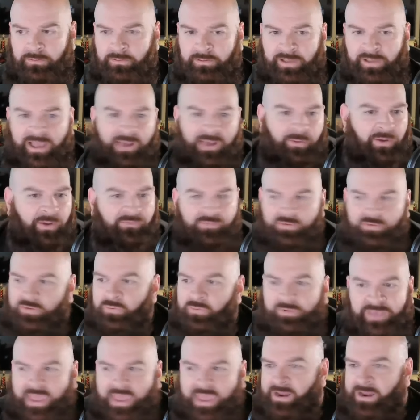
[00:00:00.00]
However,
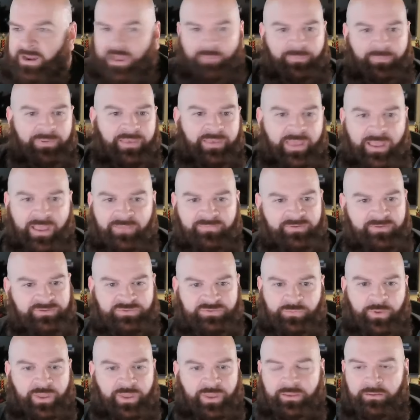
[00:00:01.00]
you cannot behave
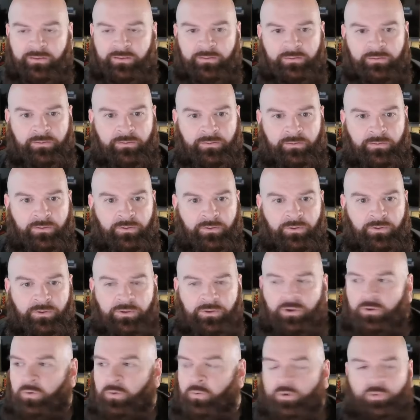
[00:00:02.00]
this way.
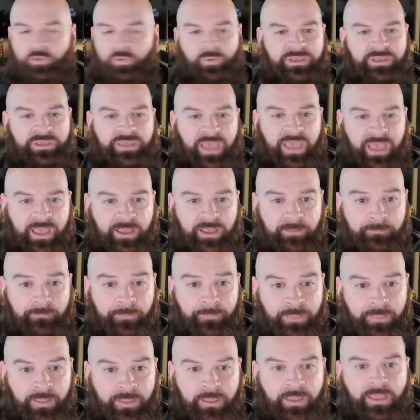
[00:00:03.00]
You're going to a
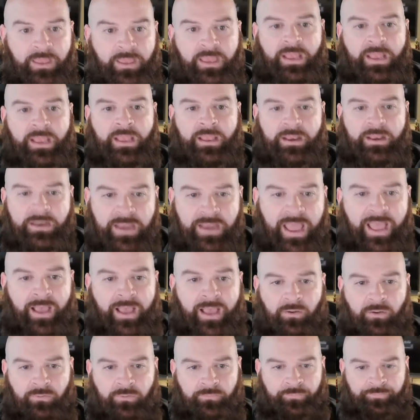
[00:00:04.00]
game.
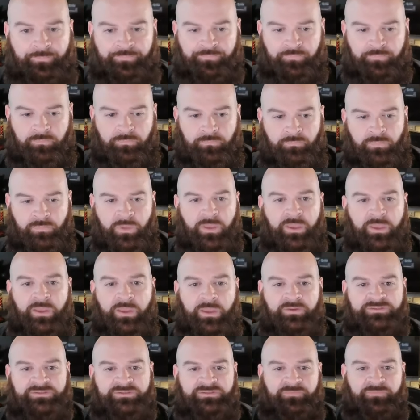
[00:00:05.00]
Now,
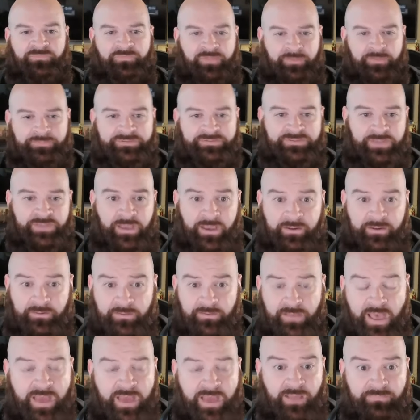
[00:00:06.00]
here's the flip side.
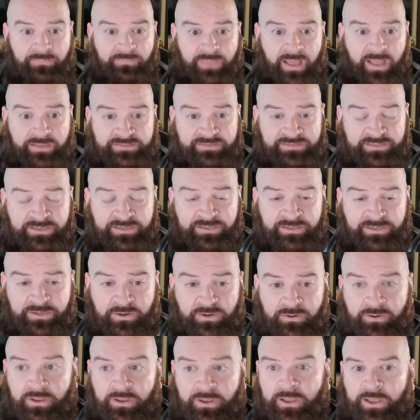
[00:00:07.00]
And I'm not sitting
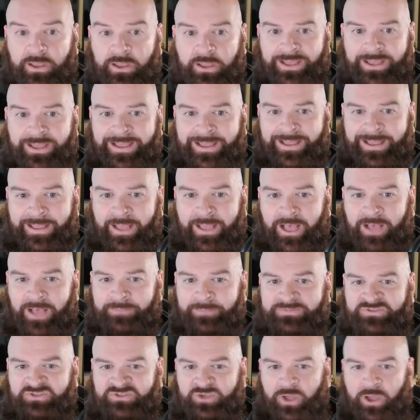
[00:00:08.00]
here
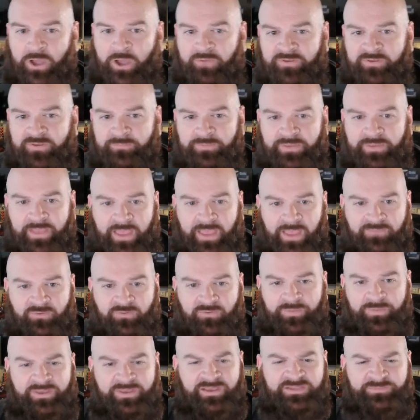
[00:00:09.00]
absolving
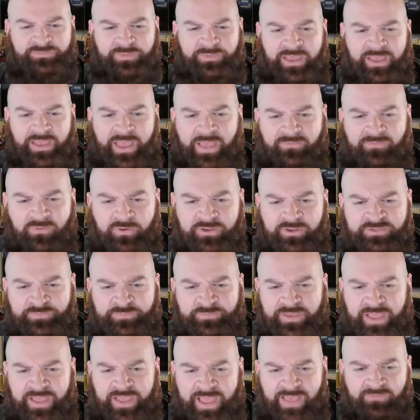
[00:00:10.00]
behavior because behavior is
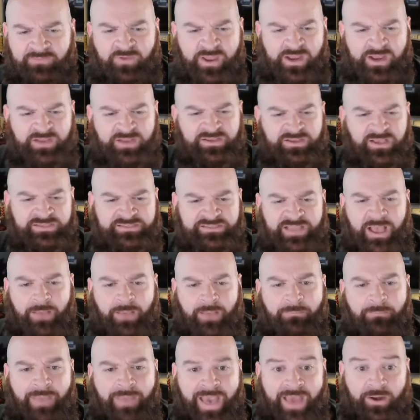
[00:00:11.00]
behavior and it does
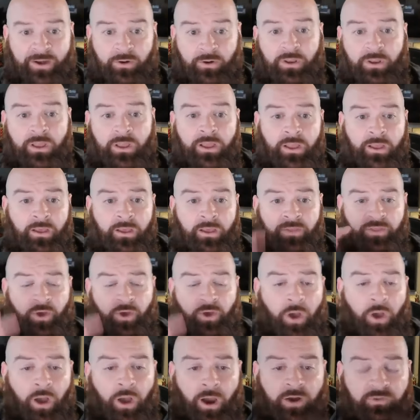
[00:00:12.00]
not matter.
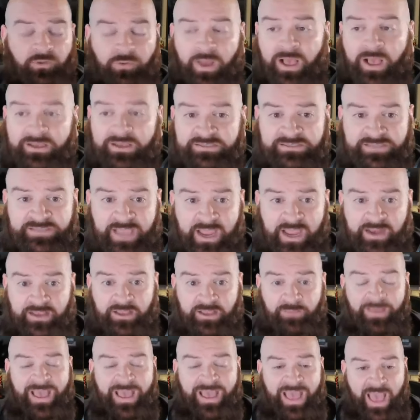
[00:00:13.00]
The Hard Rock
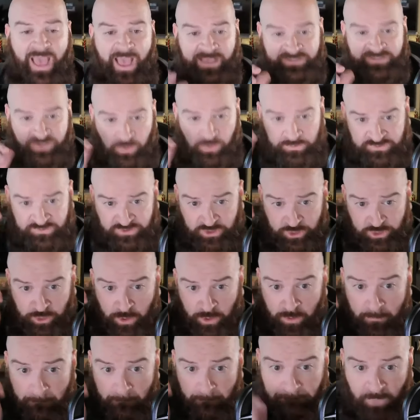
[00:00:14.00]
Stadium has hosted
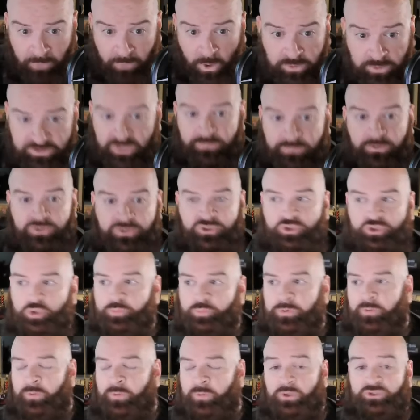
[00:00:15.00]
multiple
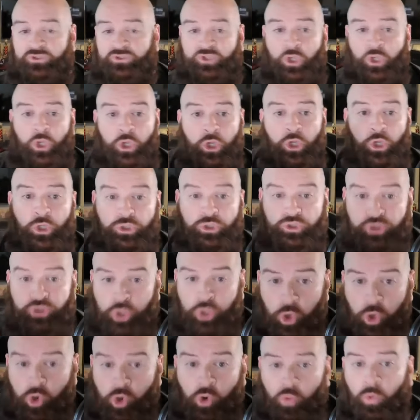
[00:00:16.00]
Super Bowls,
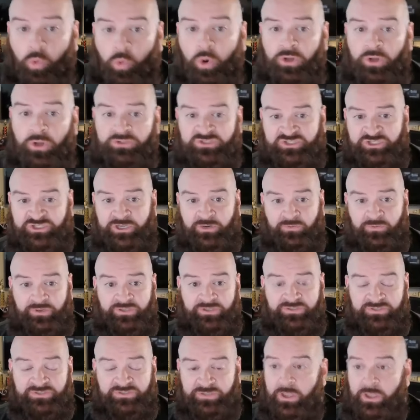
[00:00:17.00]
two World
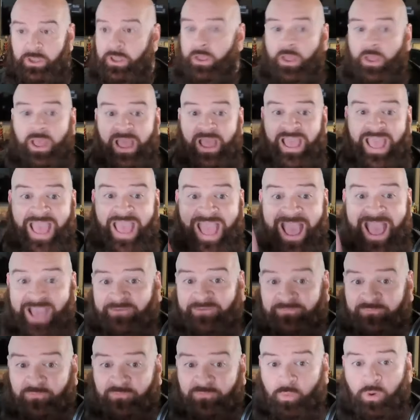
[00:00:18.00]
Series,
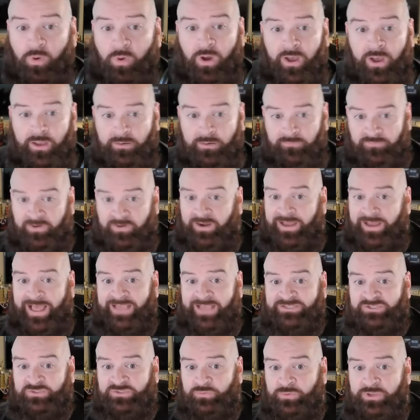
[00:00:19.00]
F1 for the
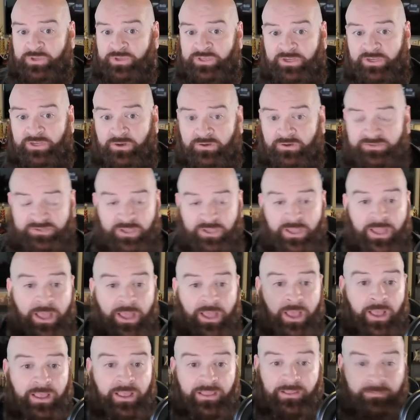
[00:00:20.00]
last 3 years,
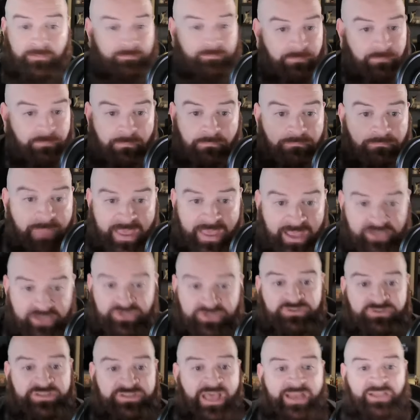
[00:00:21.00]

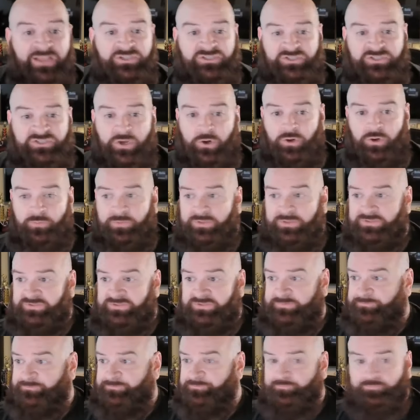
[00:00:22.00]
major tennis
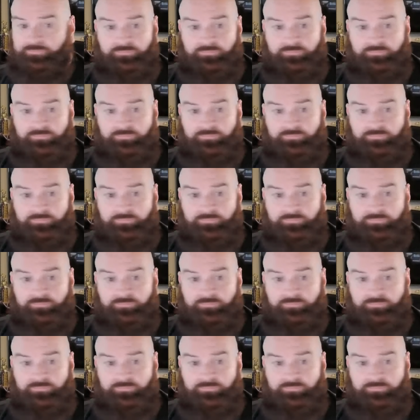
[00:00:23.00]
tournaments.